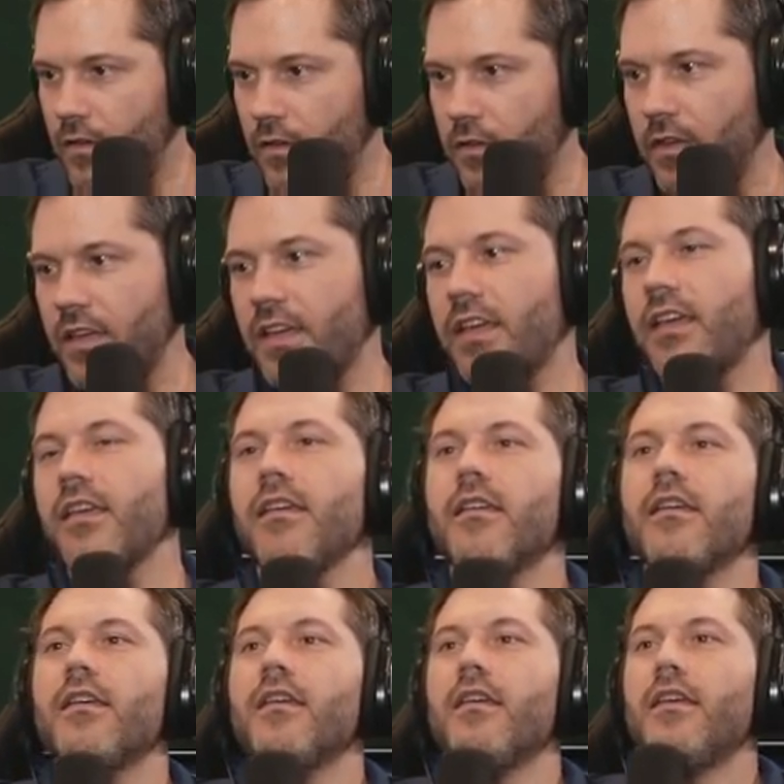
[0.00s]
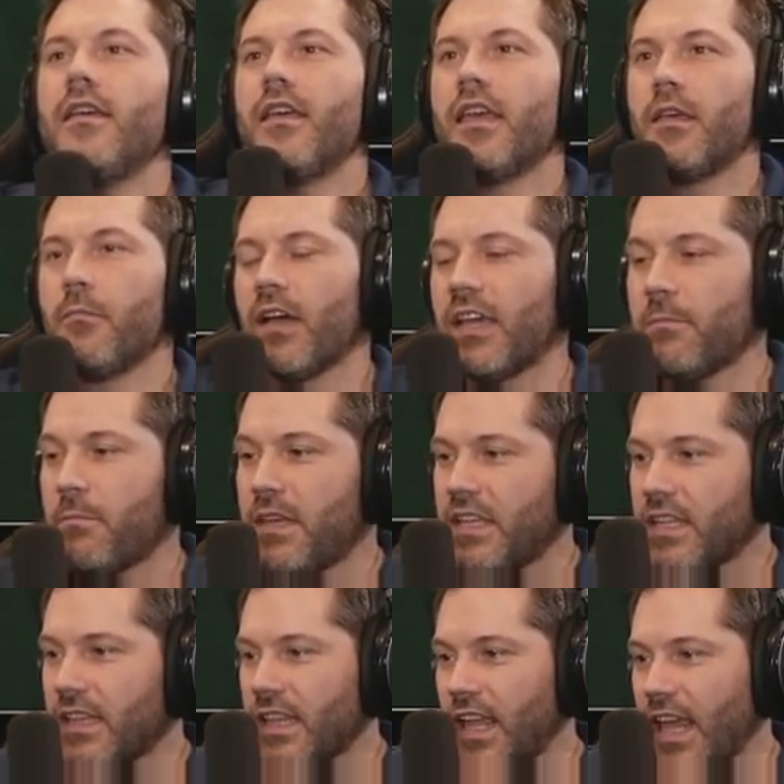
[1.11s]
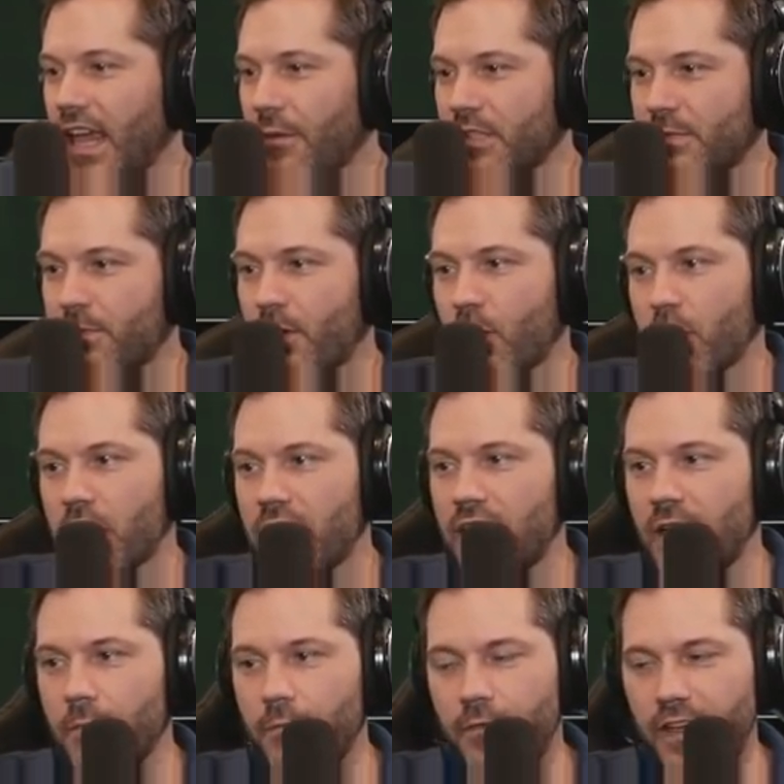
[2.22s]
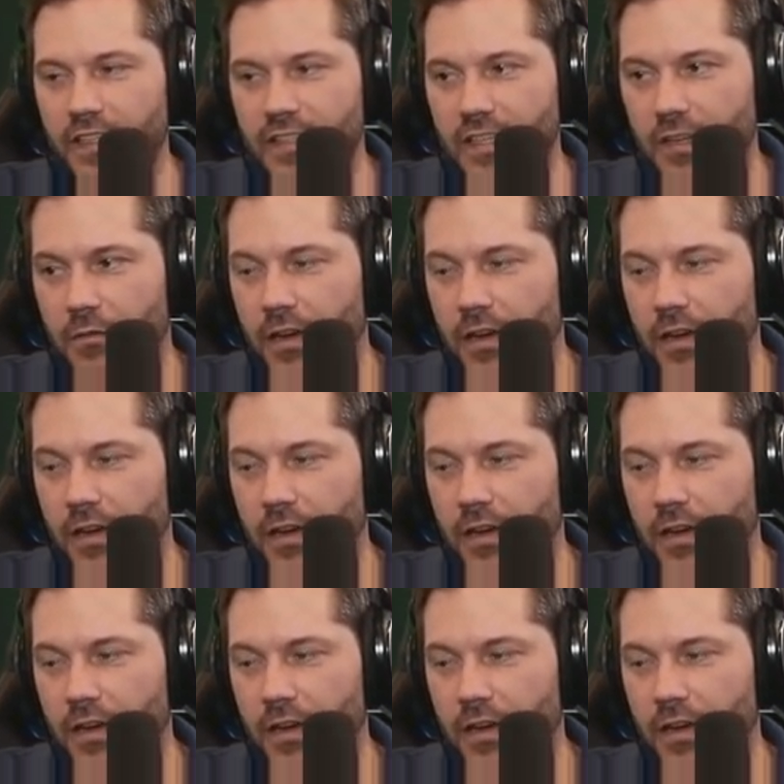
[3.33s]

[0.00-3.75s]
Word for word: Okay. It might be that the hat was broken and I'm fixing it